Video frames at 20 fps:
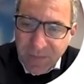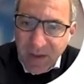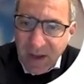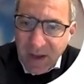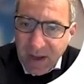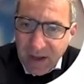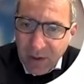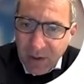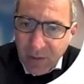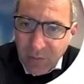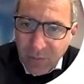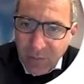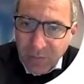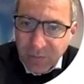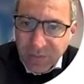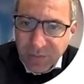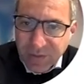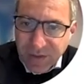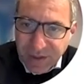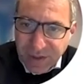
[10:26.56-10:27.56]

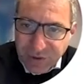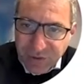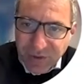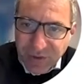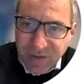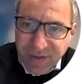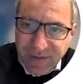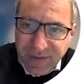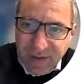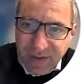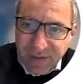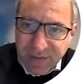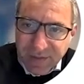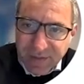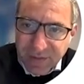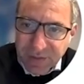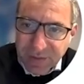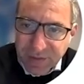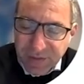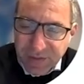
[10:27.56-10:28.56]
how natural
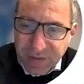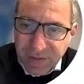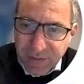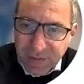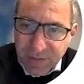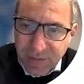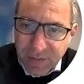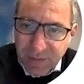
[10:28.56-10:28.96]
disasters